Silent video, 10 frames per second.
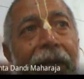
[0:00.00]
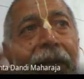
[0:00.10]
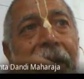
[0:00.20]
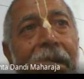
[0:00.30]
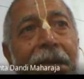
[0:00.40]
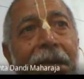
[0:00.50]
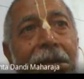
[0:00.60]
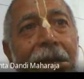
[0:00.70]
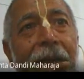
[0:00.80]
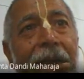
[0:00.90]
that we
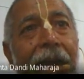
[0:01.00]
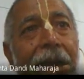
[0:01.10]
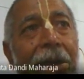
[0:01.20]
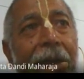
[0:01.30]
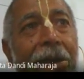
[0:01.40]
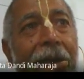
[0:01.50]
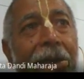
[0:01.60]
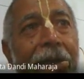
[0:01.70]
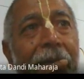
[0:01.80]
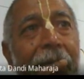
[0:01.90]
have,
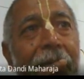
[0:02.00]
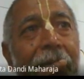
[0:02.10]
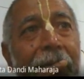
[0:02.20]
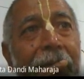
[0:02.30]
right?